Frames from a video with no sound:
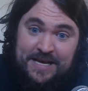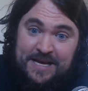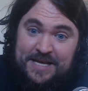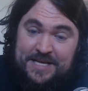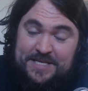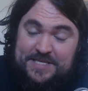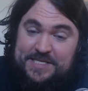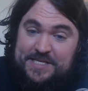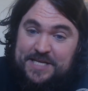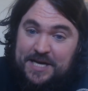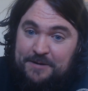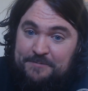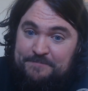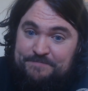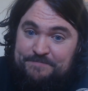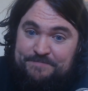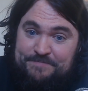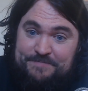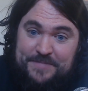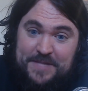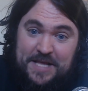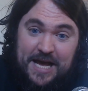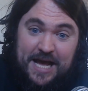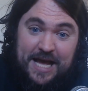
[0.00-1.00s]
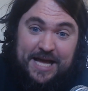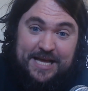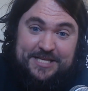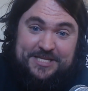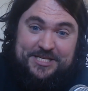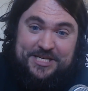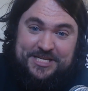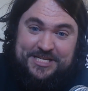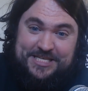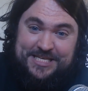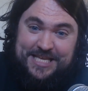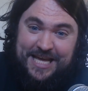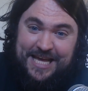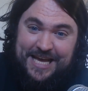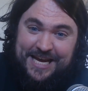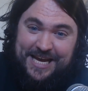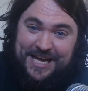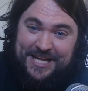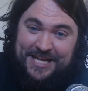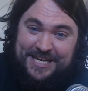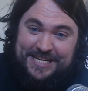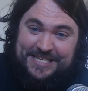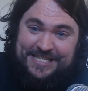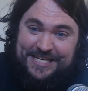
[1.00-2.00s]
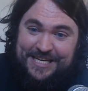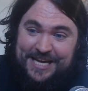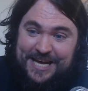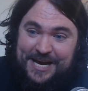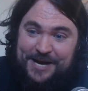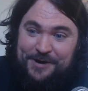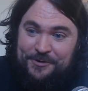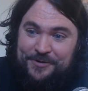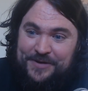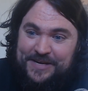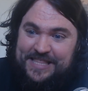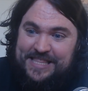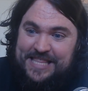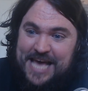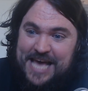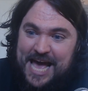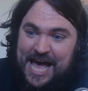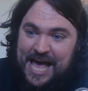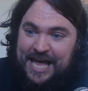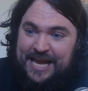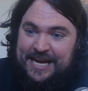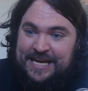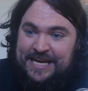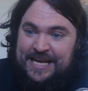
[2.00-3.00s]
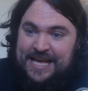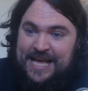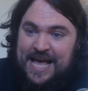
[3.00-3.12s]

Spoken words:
So it's just good to know with that.